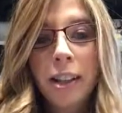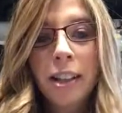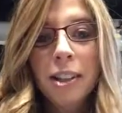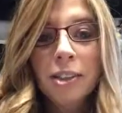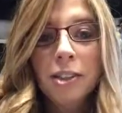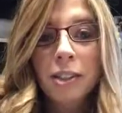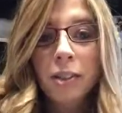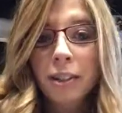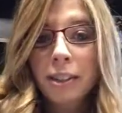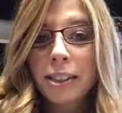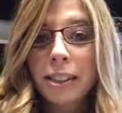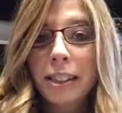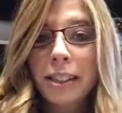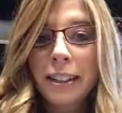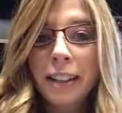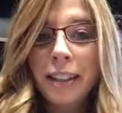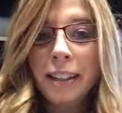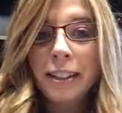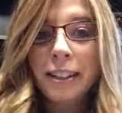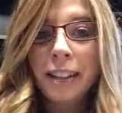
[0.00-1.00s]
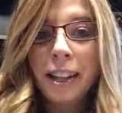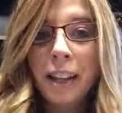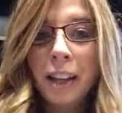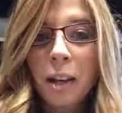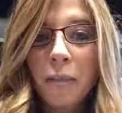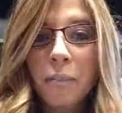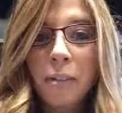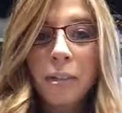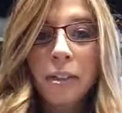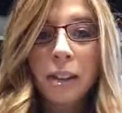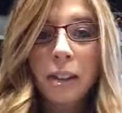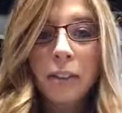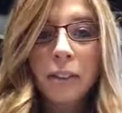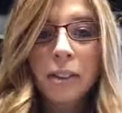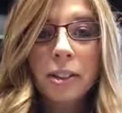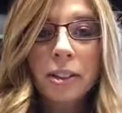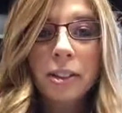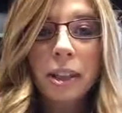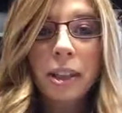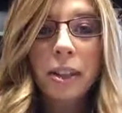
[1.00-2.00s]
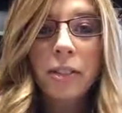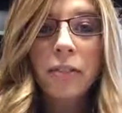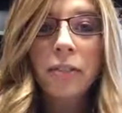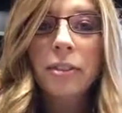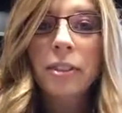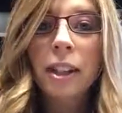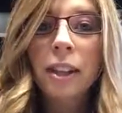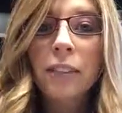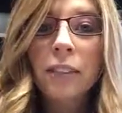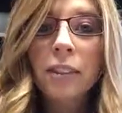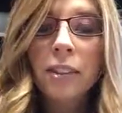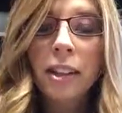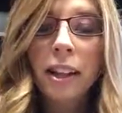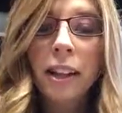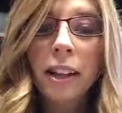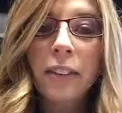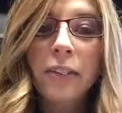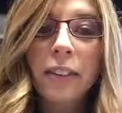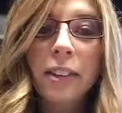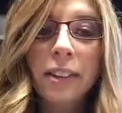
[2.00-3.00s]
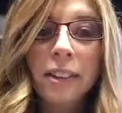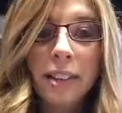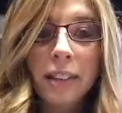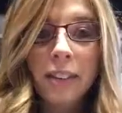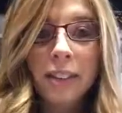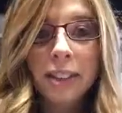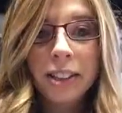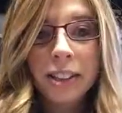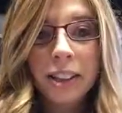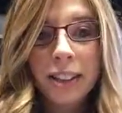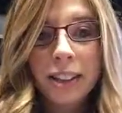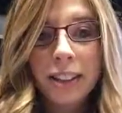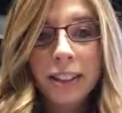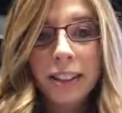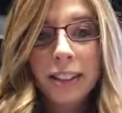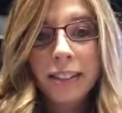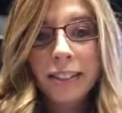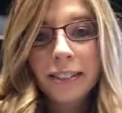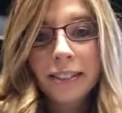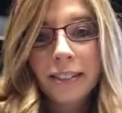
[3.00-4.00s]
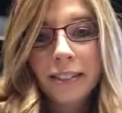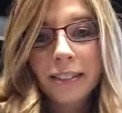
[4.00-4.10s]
So until next time, love yourself, love your life, and love each other.